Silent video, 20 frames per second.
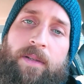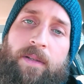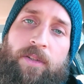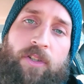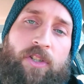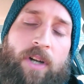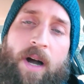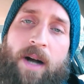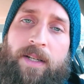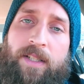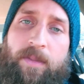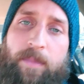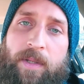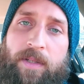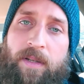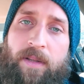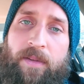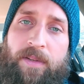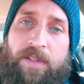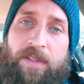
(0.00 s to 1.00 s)
shocks me
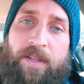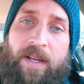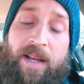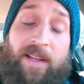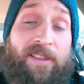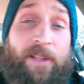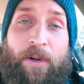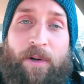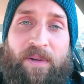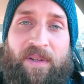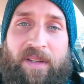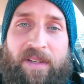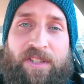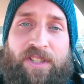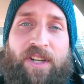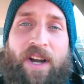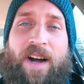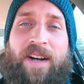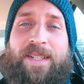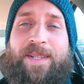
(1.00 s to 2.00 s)
to this day. Literally
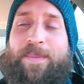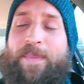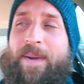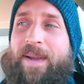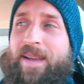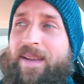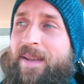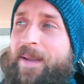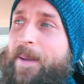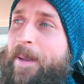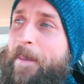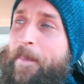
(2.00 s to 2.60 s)
shocks me.